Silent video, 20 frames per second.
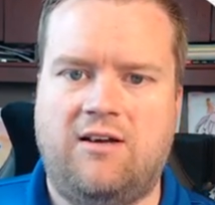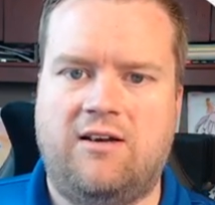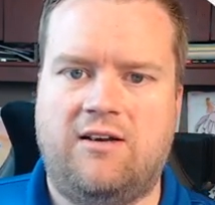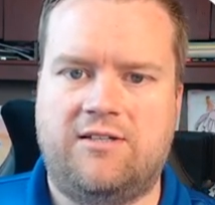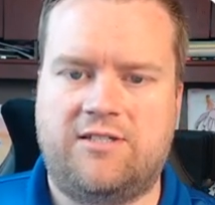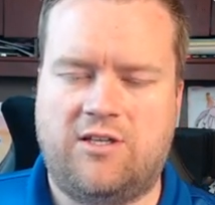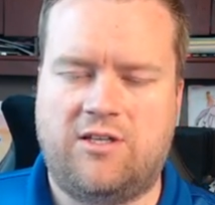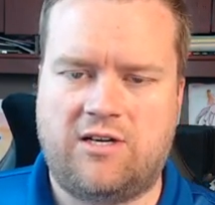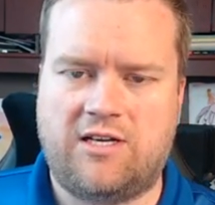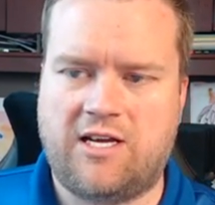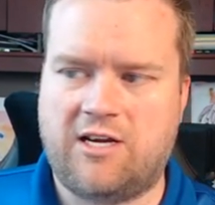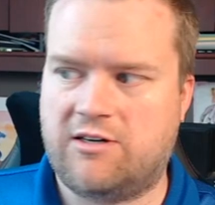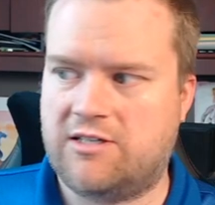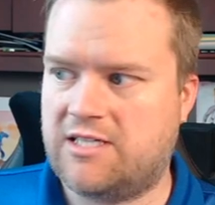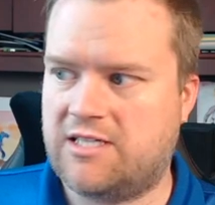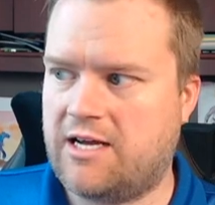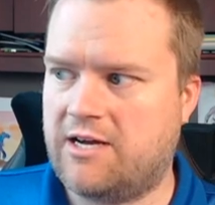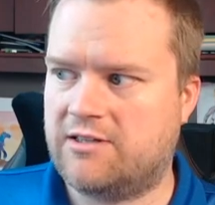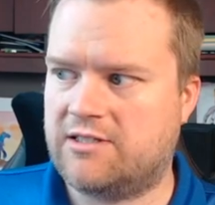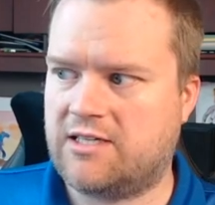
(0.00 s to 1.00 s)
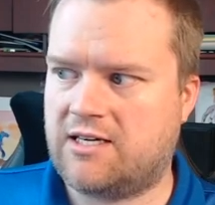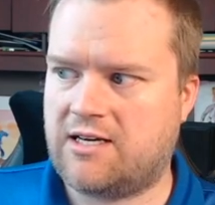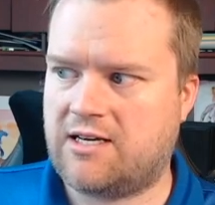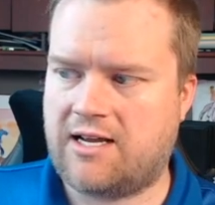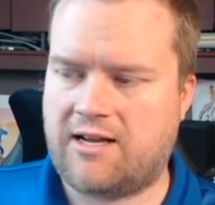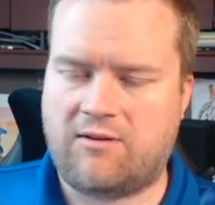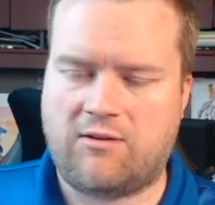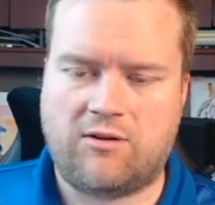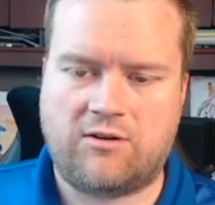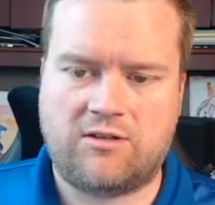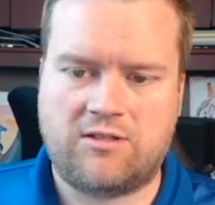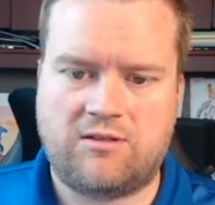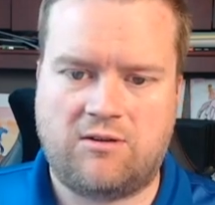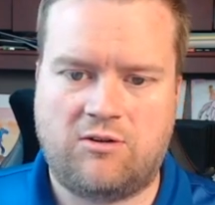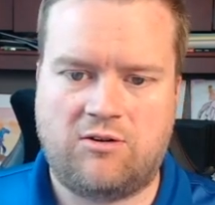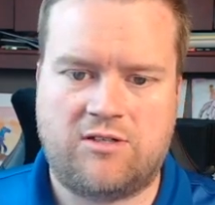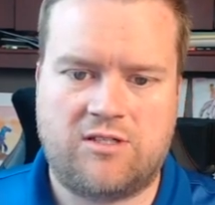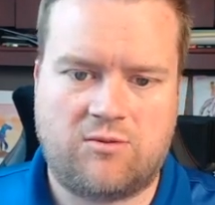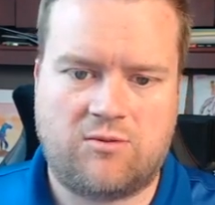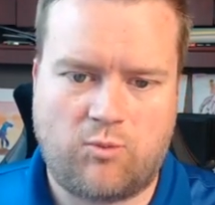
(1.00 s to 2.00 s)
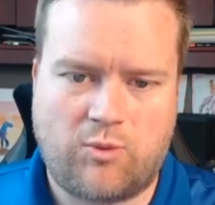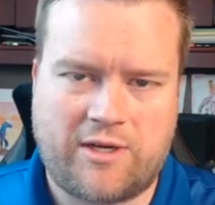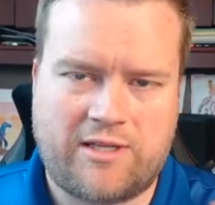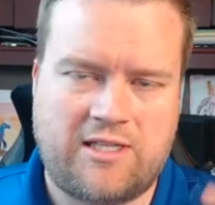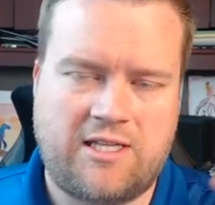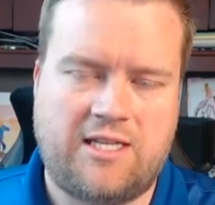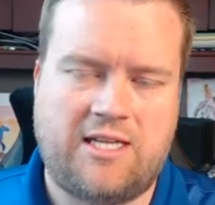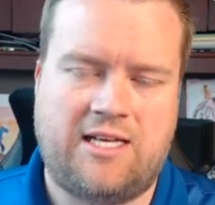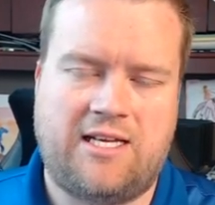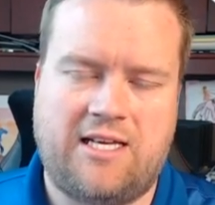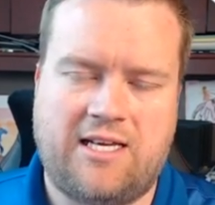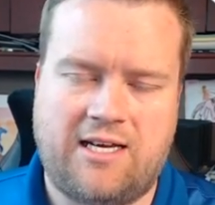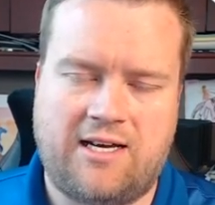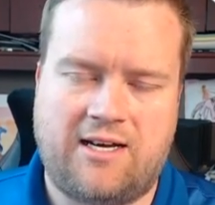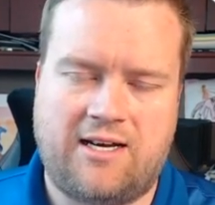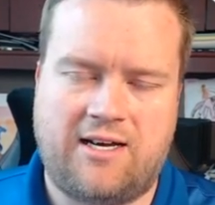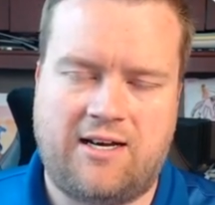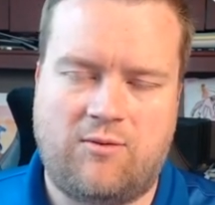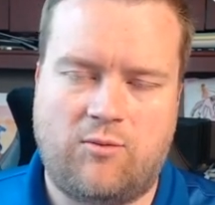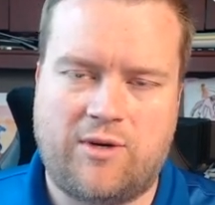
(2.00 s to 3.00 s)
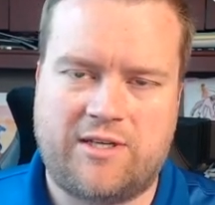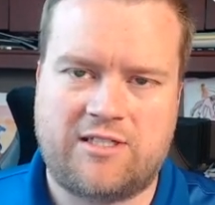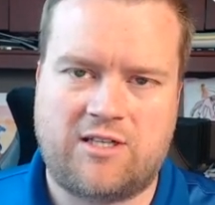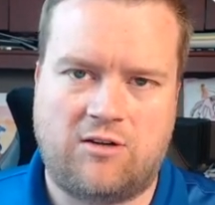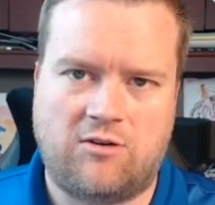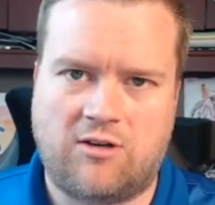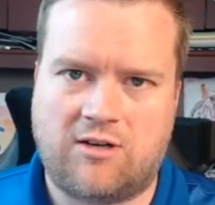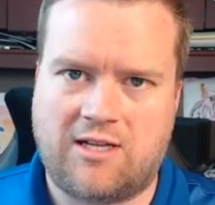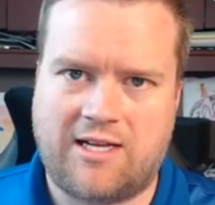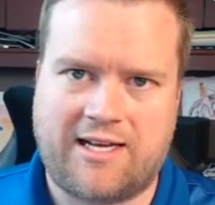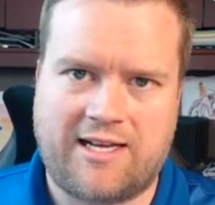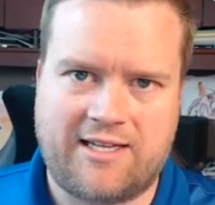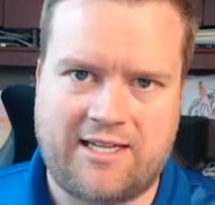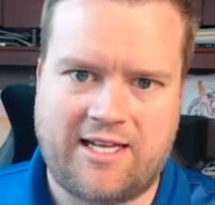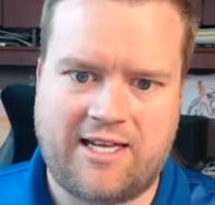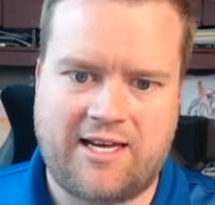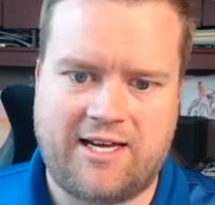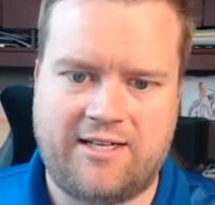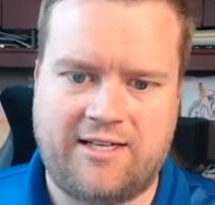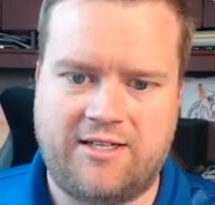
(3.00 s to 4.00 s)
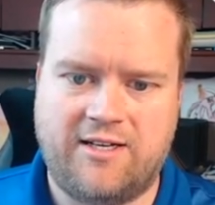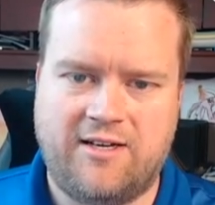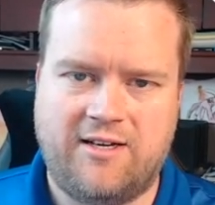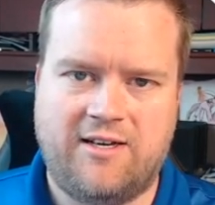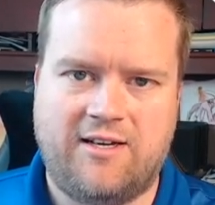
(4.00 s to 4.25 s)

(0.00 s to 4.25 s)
so you can here's kind of looks what the what it's going to look like at the end.